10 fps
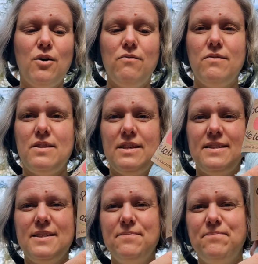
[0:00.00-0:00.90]
of
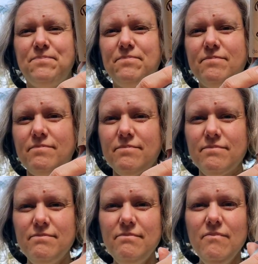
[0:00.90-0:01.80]
this
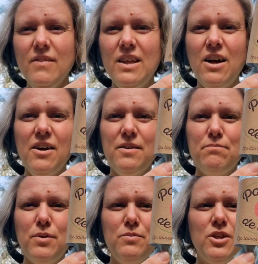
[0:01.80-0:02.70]
yarn,
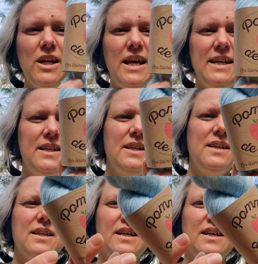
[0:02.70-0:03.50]
Pomme de Laine,